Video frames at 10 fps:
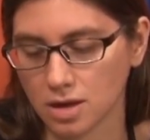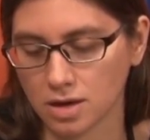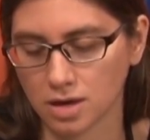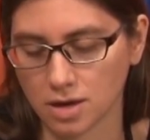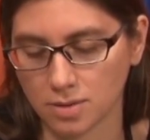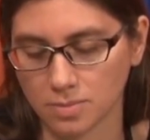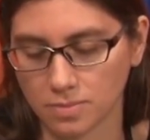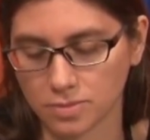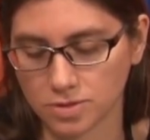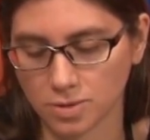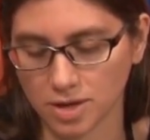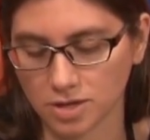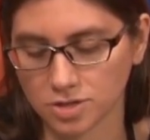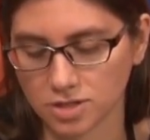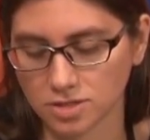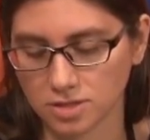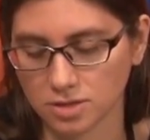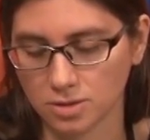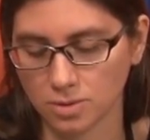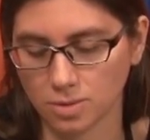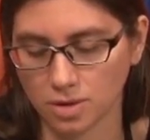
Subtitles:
So I usually do